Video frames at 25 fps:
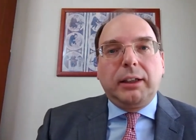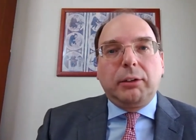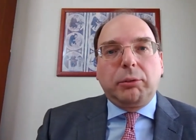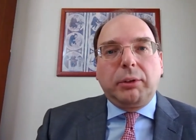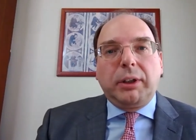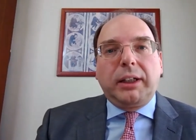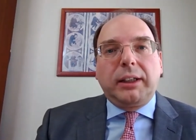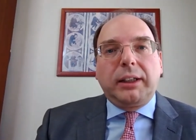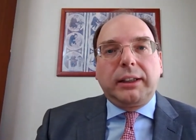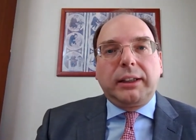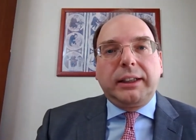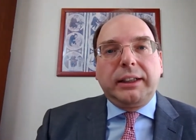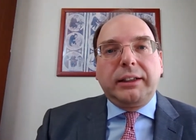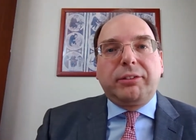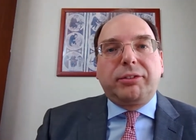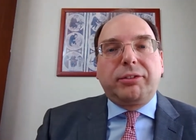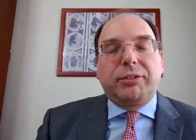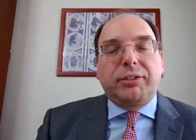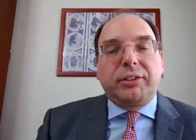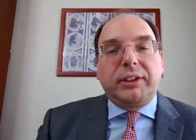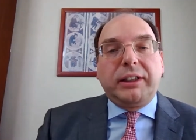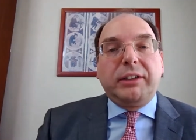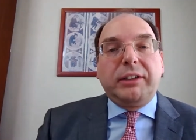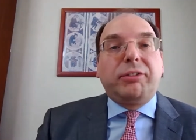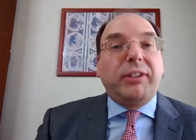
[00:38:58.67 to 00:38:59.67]
Well,
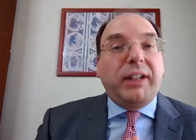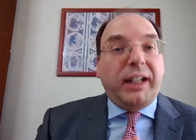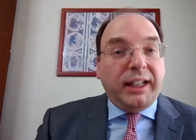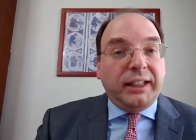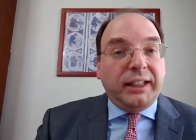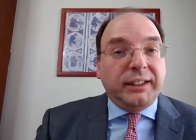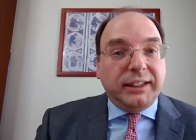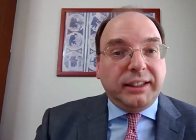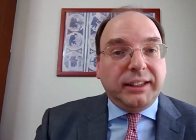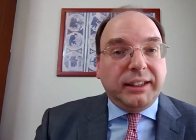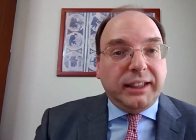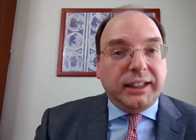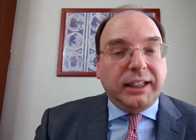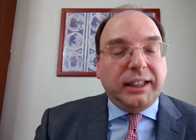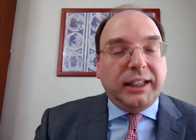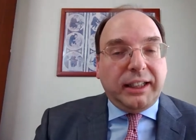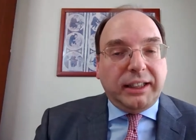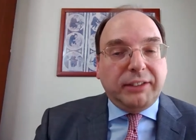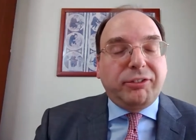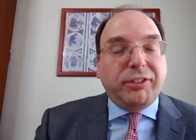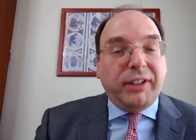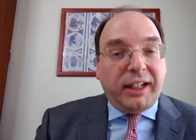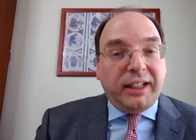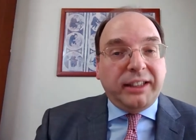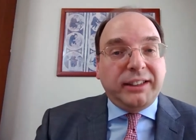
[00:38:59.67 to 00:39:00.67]
if
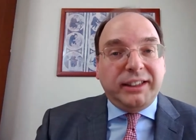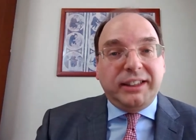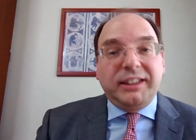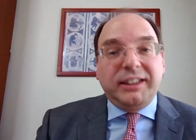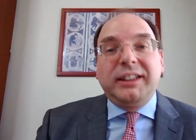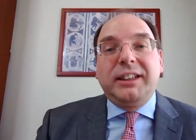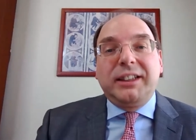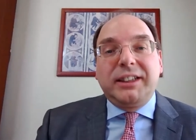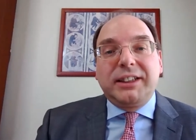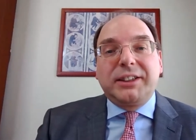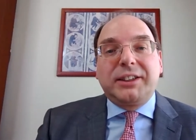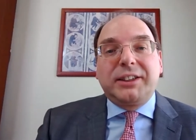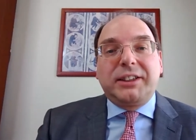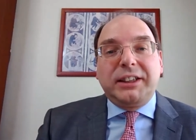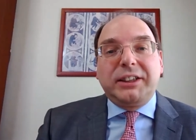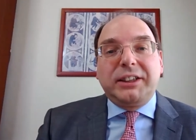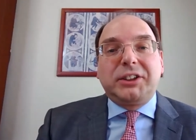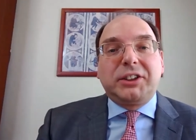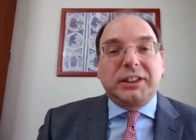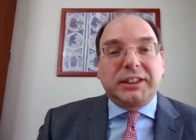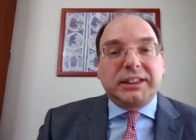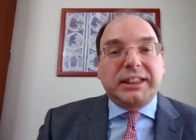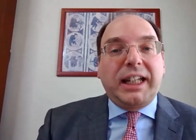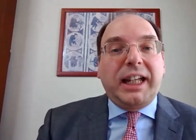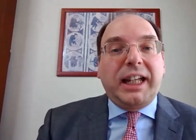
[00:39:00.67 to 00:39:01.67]
any
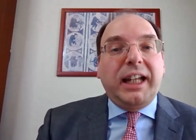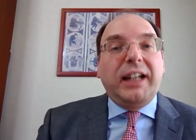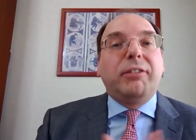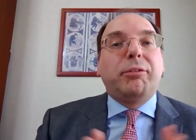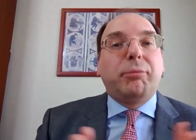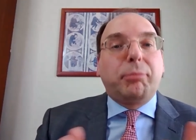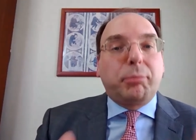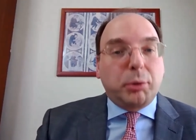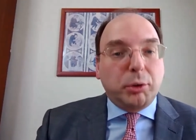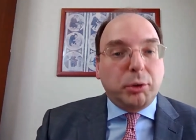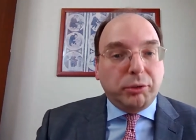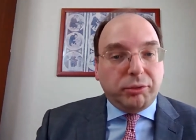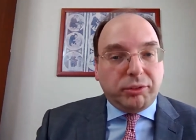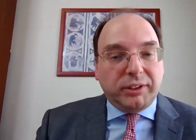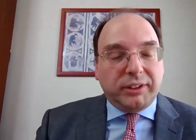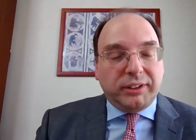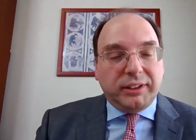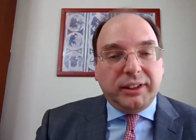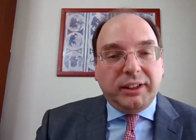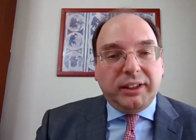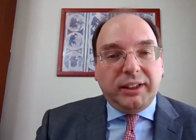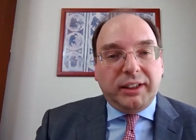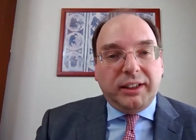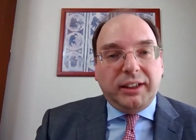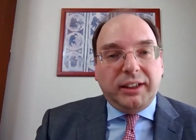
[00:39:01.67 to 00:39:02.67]
teachers have
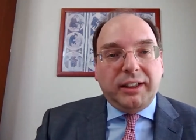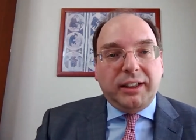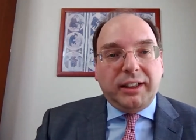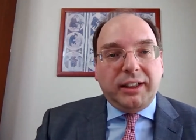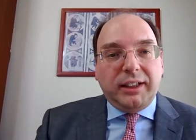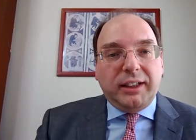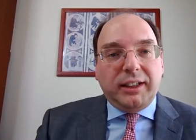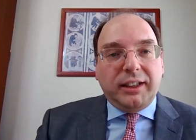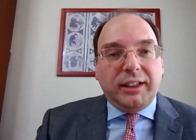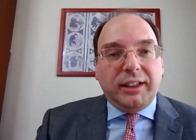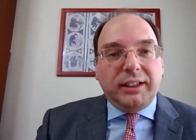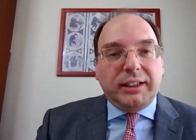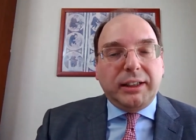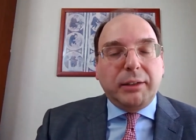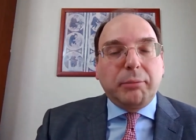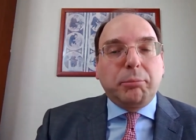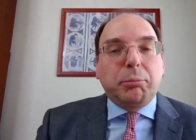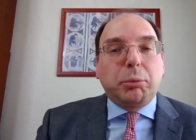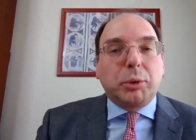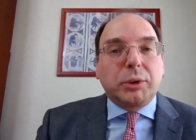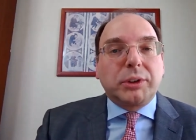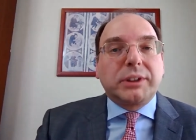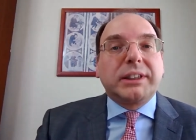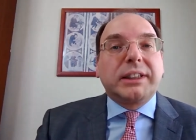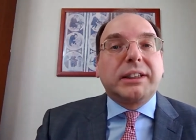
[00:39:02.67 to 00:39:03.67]
proven the
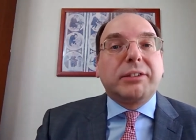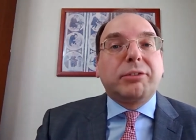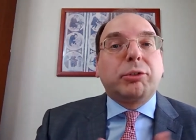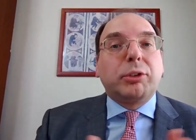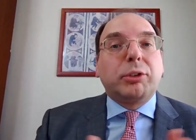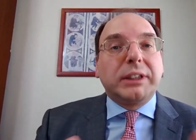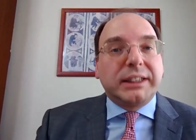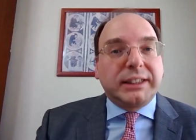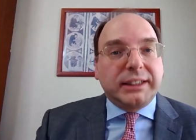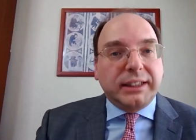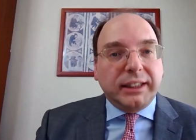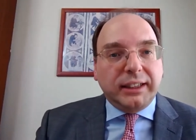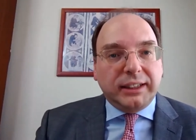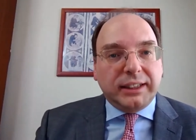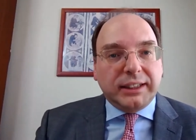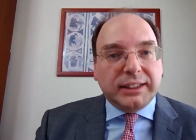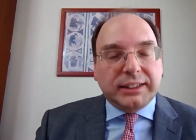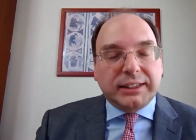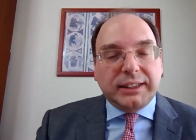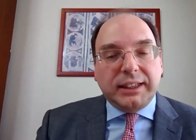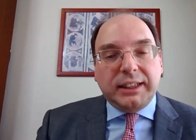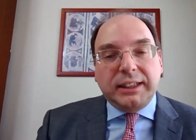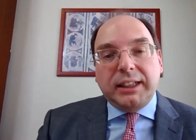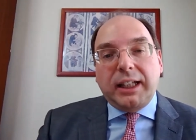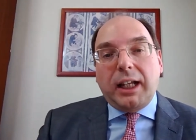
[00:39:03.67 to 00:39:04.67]
importance of
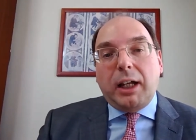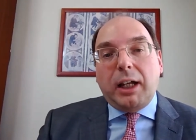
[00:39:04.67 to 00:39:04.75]
resilience and